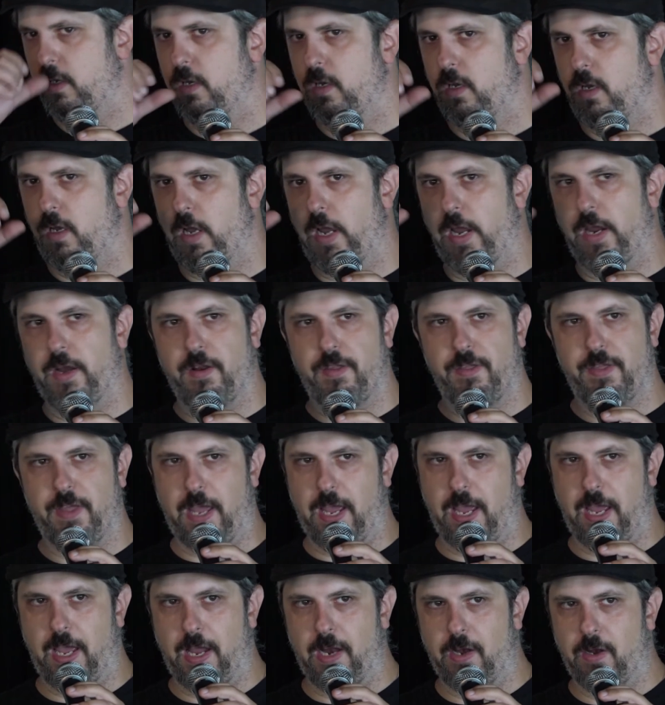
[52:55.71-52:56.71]
And
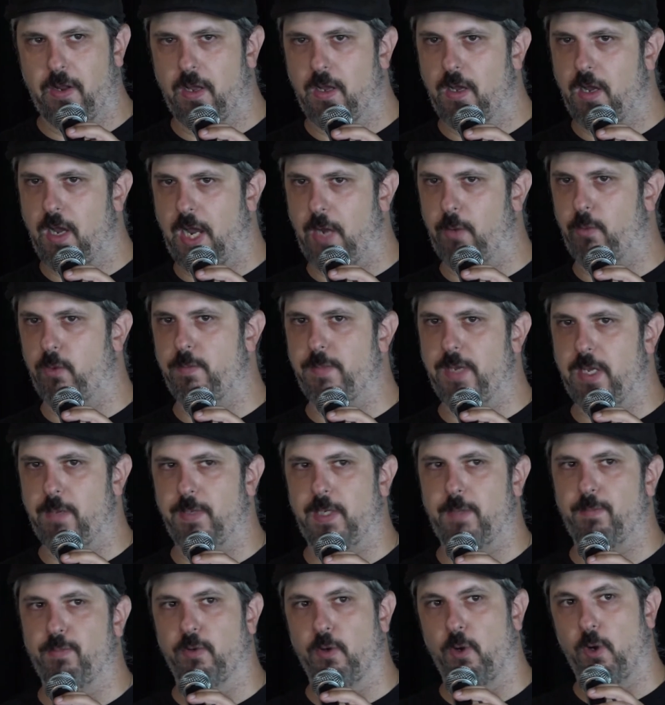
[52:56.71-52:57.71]
then I will maybe
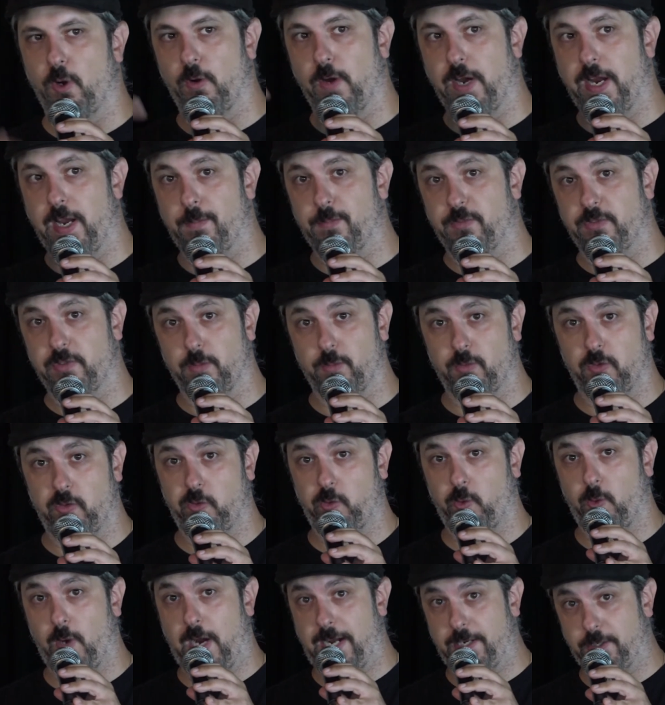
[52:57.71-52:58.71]
program some
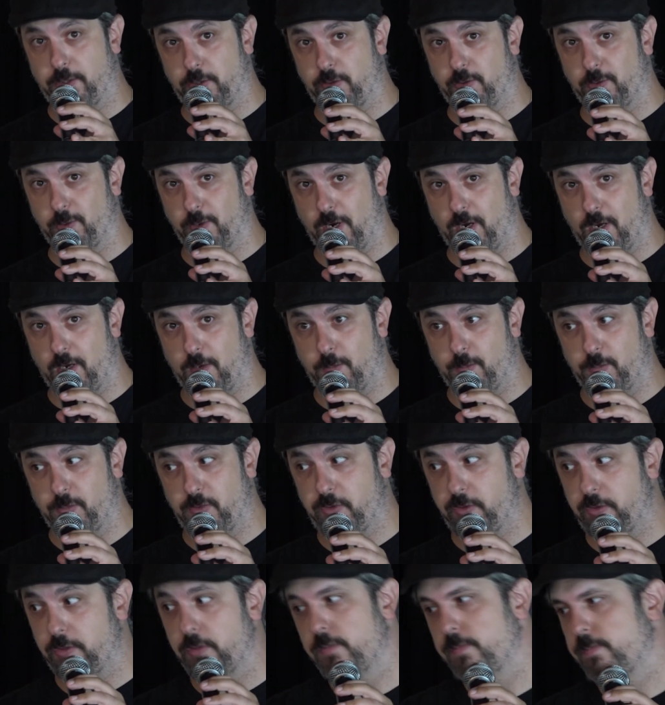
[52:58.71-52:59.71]
scratch drums.
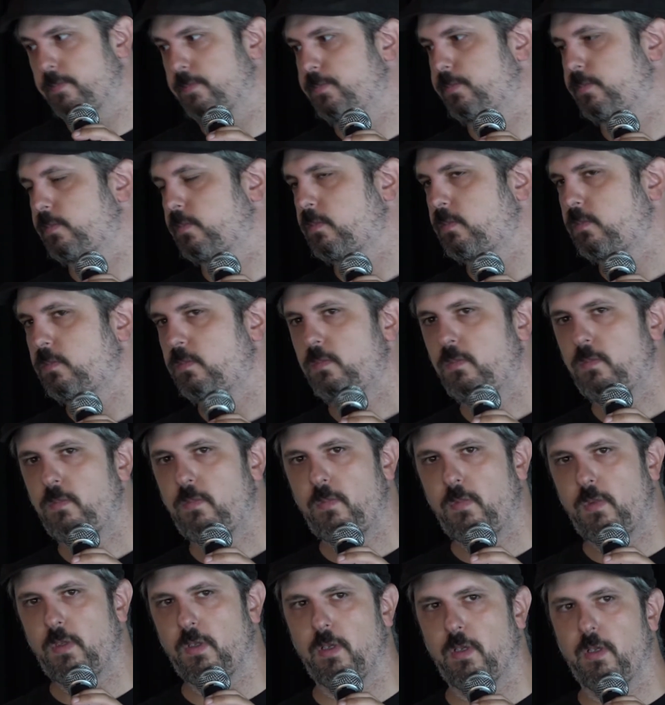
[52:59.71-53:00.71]

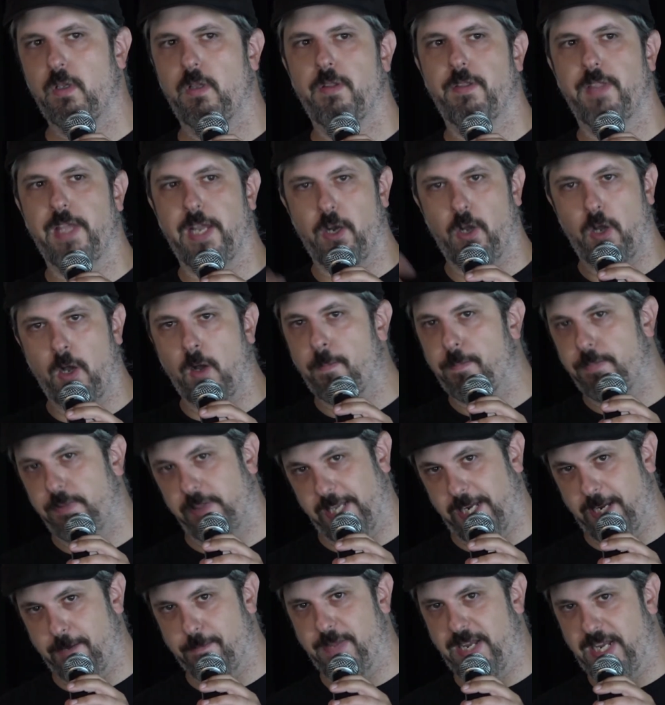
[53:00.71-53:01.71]
Then I'll play a
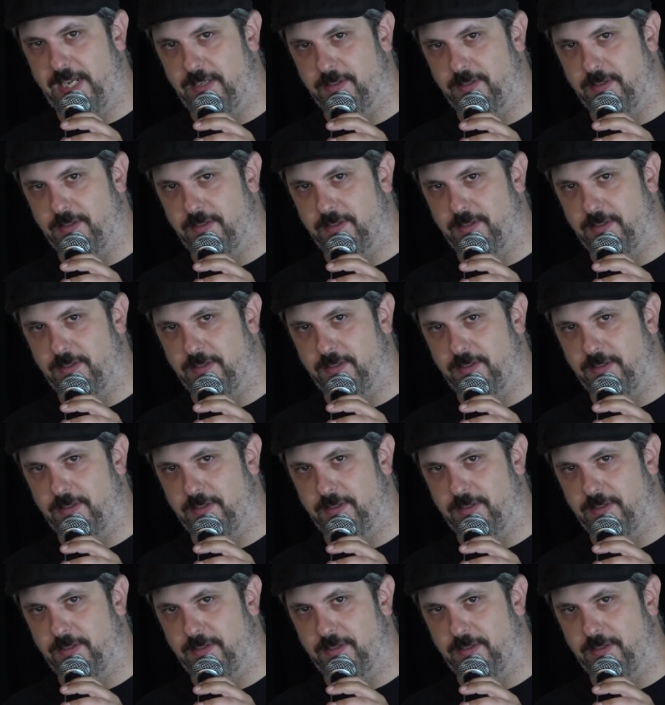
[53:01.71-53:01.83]
bass